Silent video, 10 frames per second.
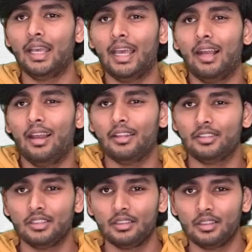A
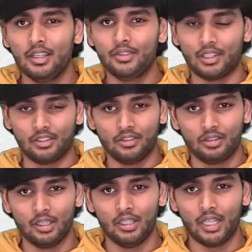ledger is
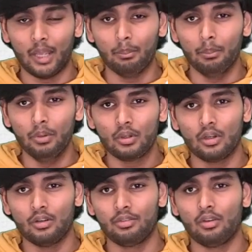essentially a book
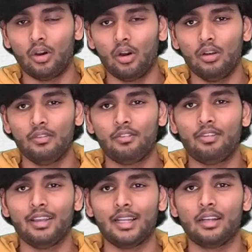of all
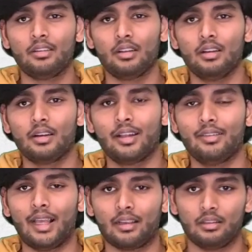financial
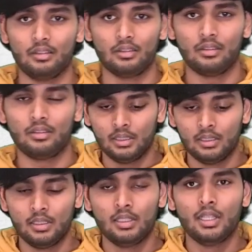transactions.
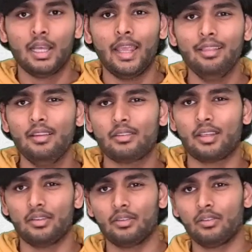In this
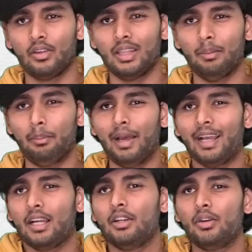case, the
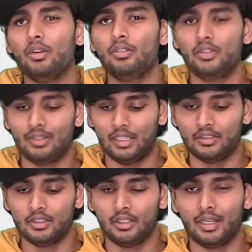bank controls this
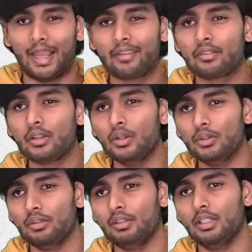ledger
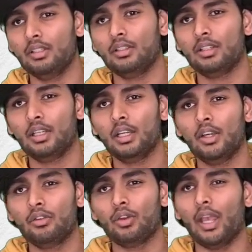exclusively,
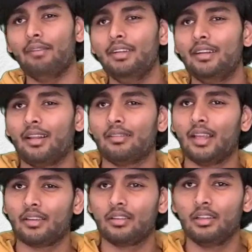so every
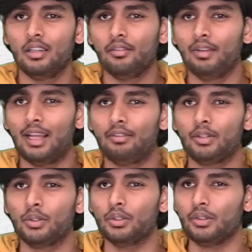transaction will have
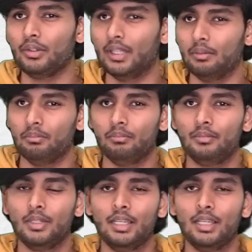to go through them.